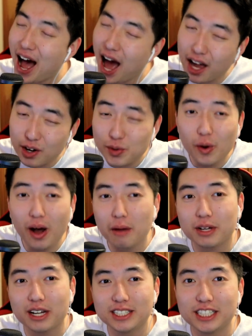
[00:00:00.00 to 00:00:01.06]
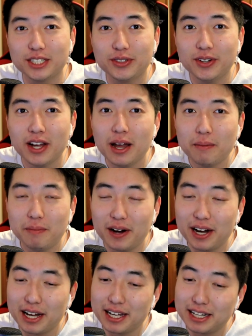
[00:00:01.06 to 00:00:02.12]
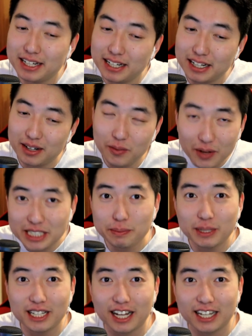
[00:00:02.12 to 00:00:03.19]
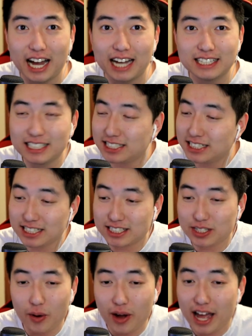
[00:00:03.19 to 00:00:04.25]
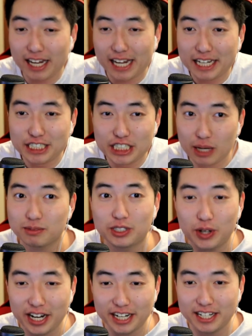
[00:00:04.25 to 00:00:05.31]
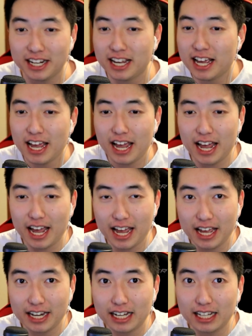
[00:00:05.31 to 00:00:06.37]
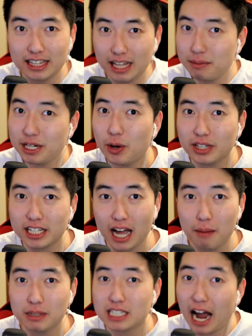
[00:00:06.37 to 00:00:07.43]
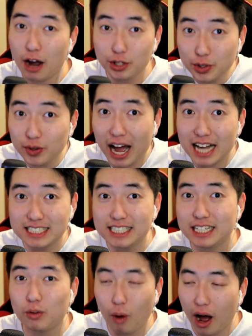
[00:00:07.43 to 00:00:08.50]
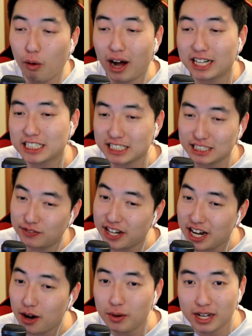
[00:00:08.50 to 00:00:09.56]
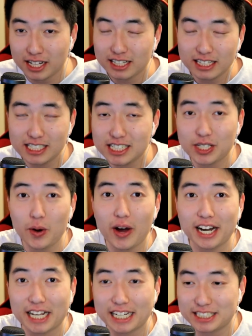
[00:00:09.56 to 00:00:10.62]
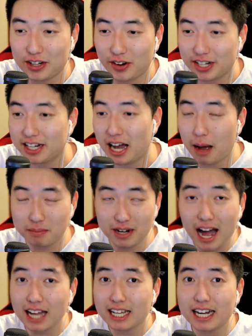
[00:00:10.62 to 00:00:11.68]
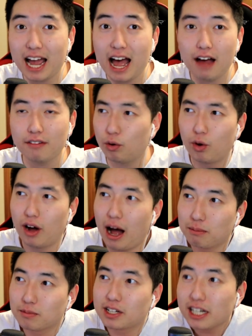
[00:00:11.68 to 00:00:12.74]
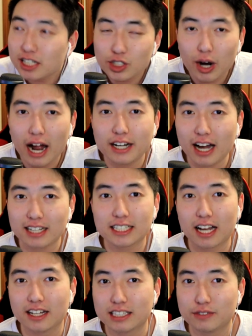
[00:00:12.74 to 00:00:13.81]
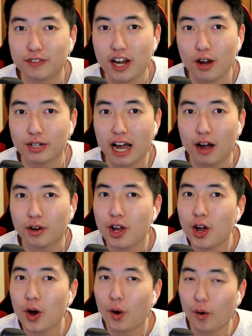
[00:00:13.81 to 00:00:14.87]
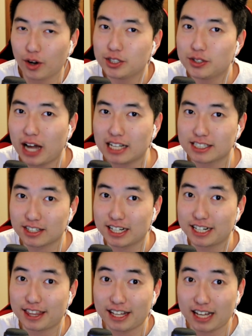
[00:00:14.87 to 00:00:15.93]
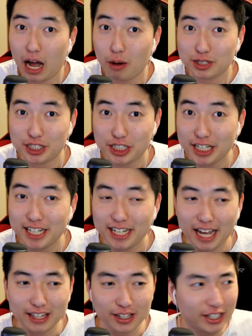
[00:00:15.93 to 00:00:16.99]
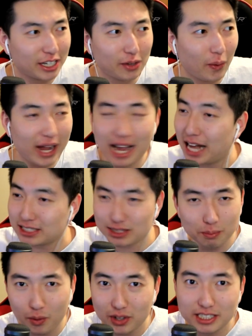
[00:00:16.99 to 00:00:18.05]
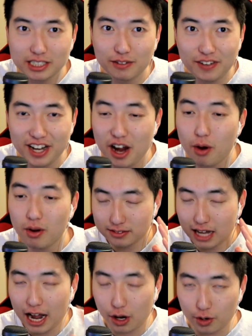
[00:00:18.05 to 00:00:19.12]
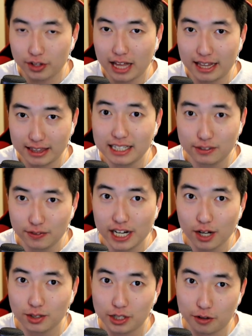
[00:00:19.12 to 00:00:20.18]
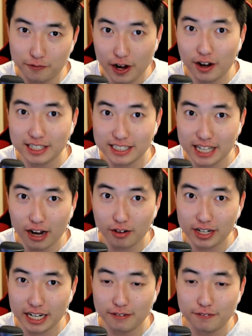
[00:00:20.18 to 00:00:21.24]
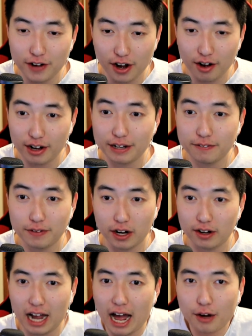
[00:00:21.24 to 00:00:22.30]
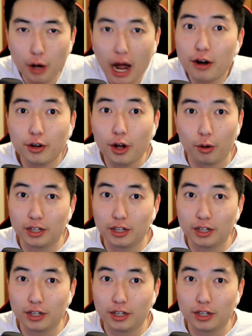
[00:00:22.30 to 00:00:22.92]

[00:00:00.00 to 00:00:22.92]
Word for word: I don't know how I'm going to do, but wish me luck, guys. Let's just go ahead and jump straight in and let me know in the comments how you guys did while watching this video. Let's just go ahead and get started. I'm not gonna have, well, I'm gonna try not to cut this video down or else you guys are gonna think I was cheating and looking away at some points in the video. I heard that these videos are very scary and very, very, I don't, I don't know.